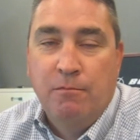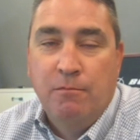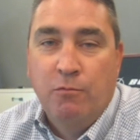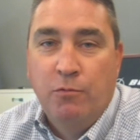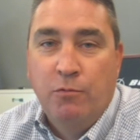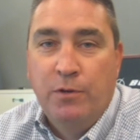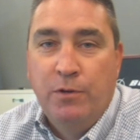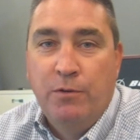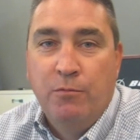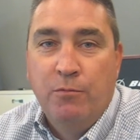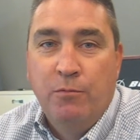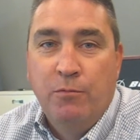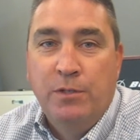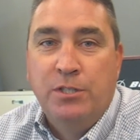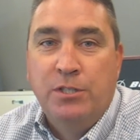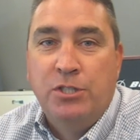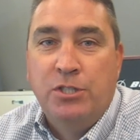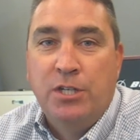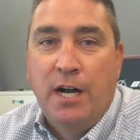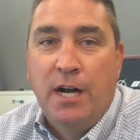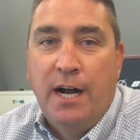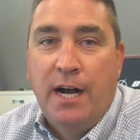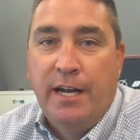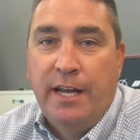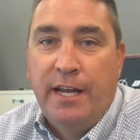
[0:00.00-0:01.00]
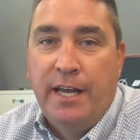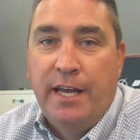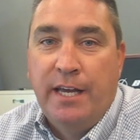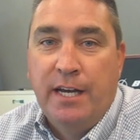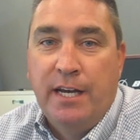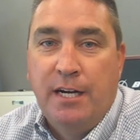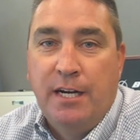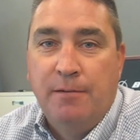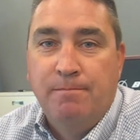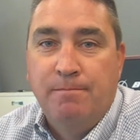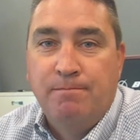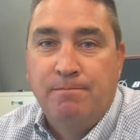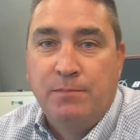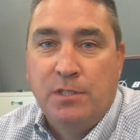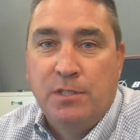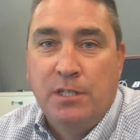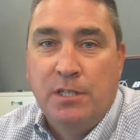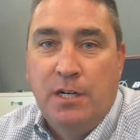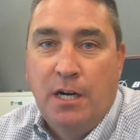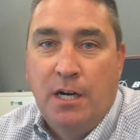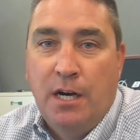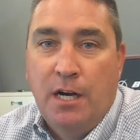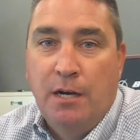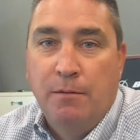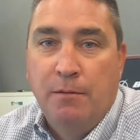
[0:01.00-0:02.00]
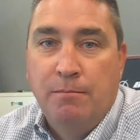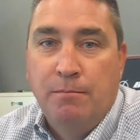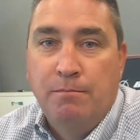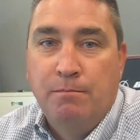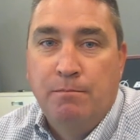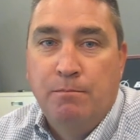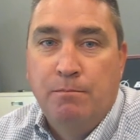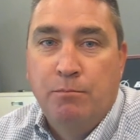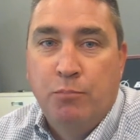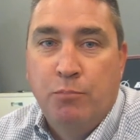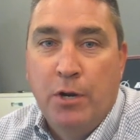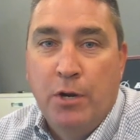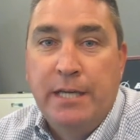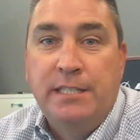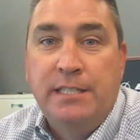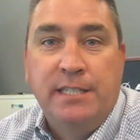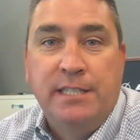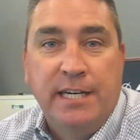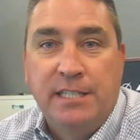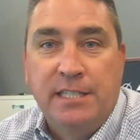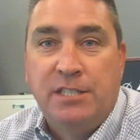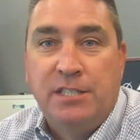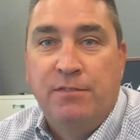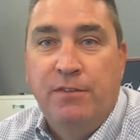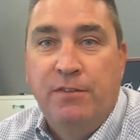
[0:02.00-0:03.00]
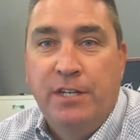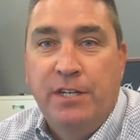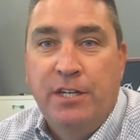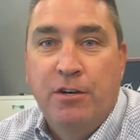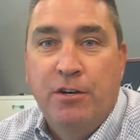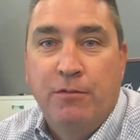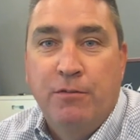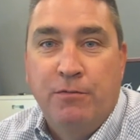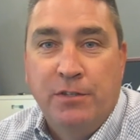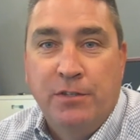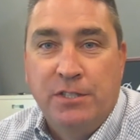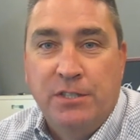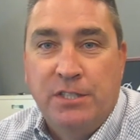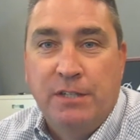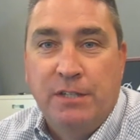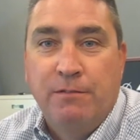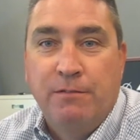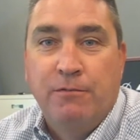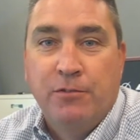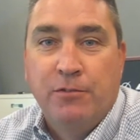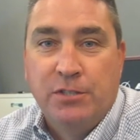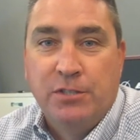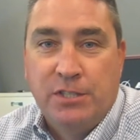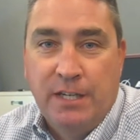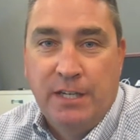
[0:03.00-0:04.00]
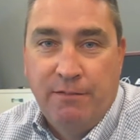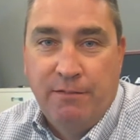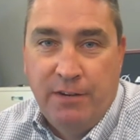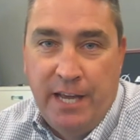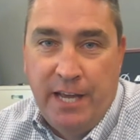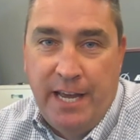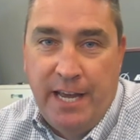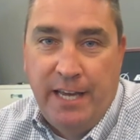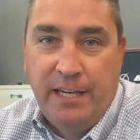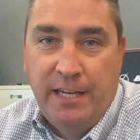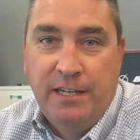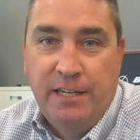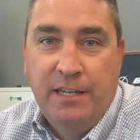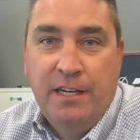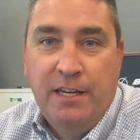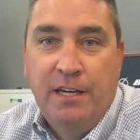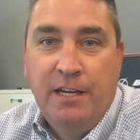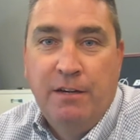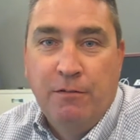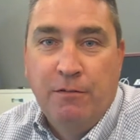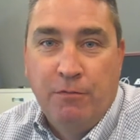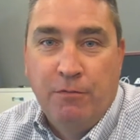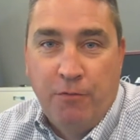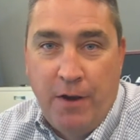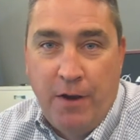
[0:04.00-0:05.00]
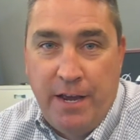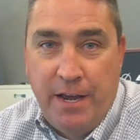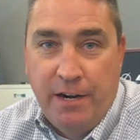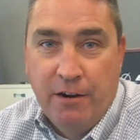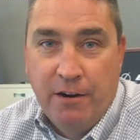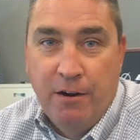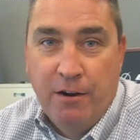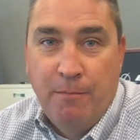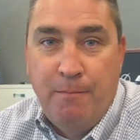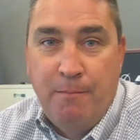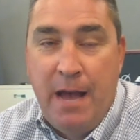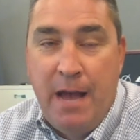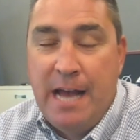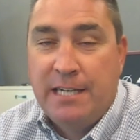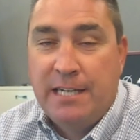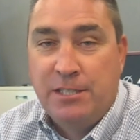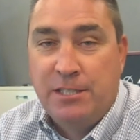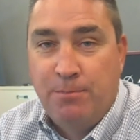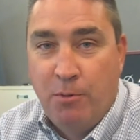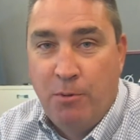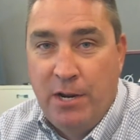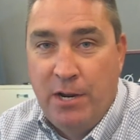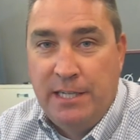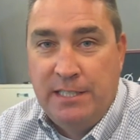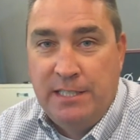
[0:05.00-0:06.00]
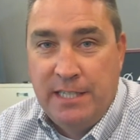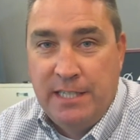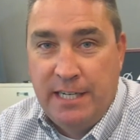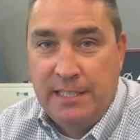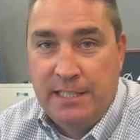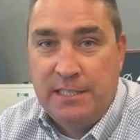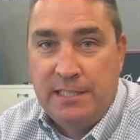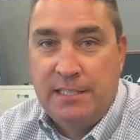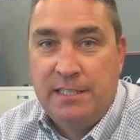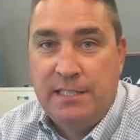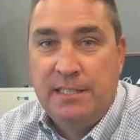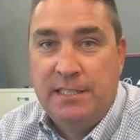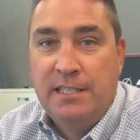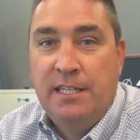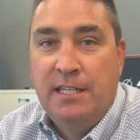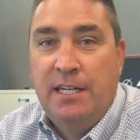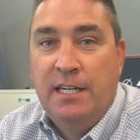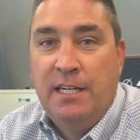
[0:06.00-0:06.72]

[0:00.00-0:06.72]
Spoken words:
we shot a brake test video for the 747-8 freighter, a MAX brake test